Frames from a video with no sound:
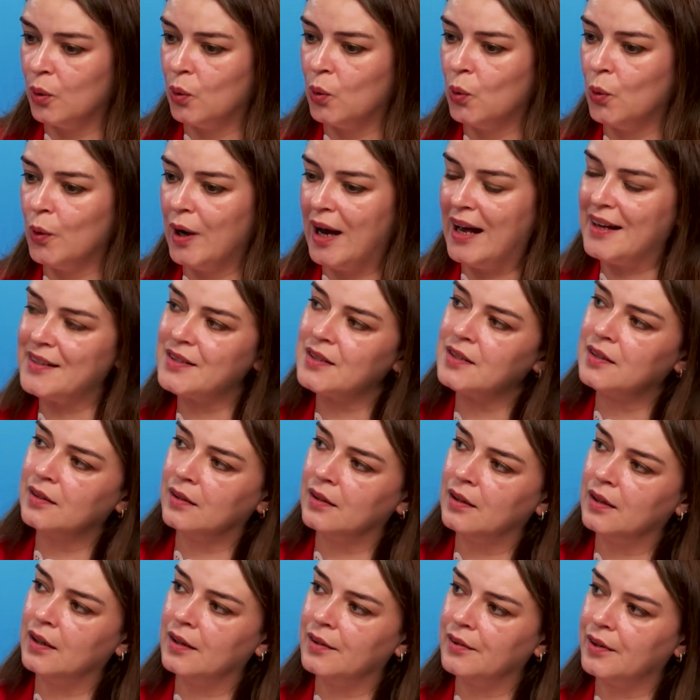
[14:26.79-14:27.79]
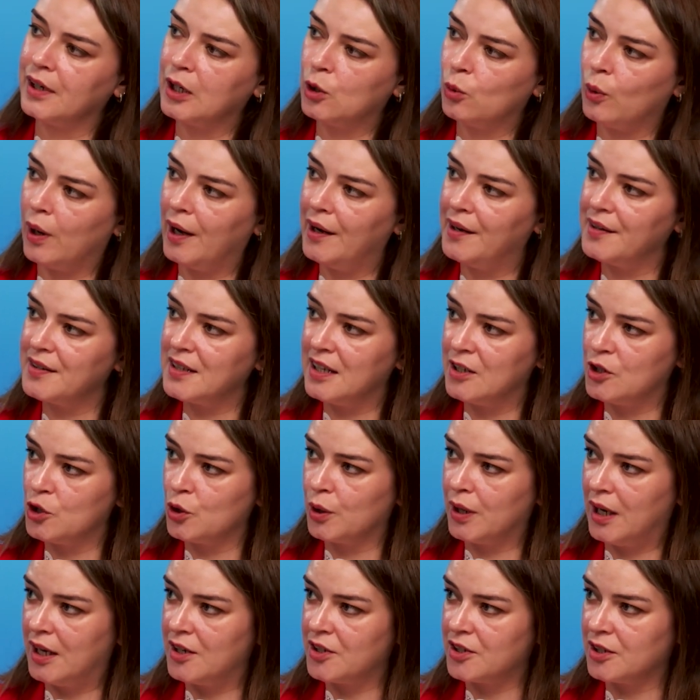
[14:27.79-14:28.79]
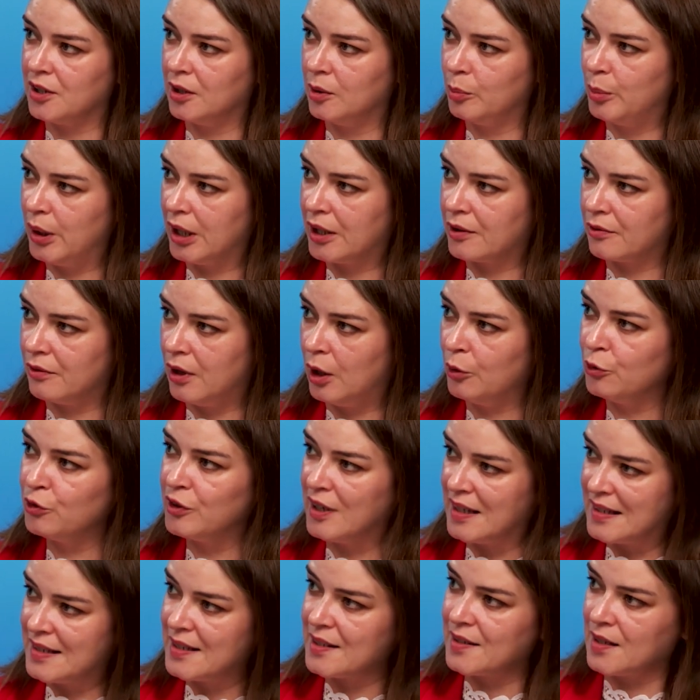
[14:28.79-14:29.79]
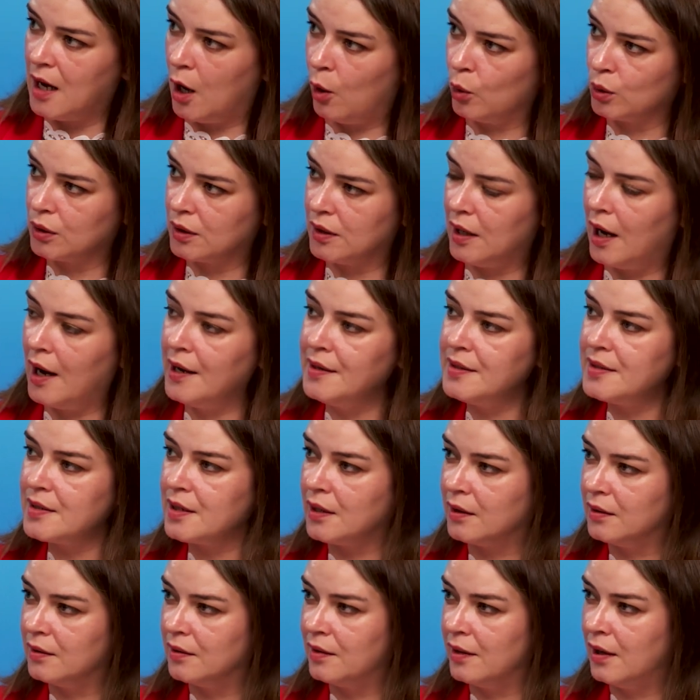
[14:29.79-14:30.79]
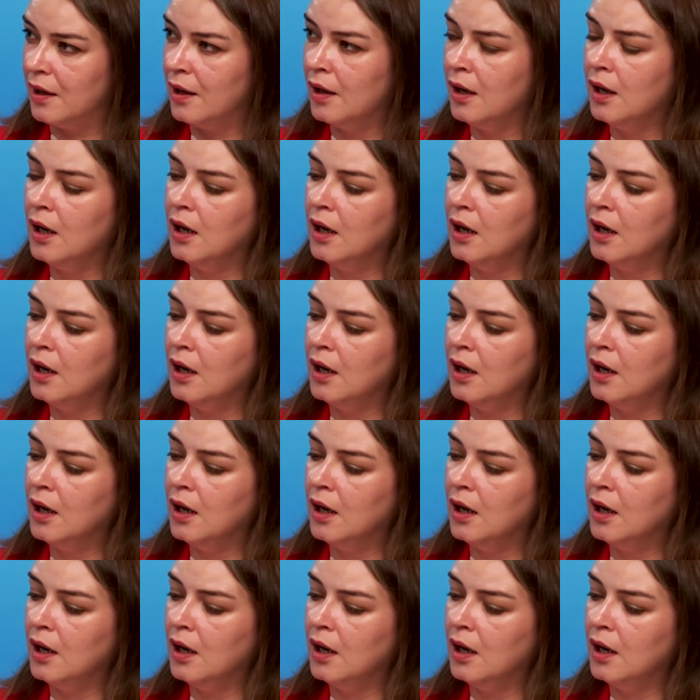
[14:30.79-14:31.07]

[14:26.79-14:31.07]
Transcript: who has the required educational background that is outlined in the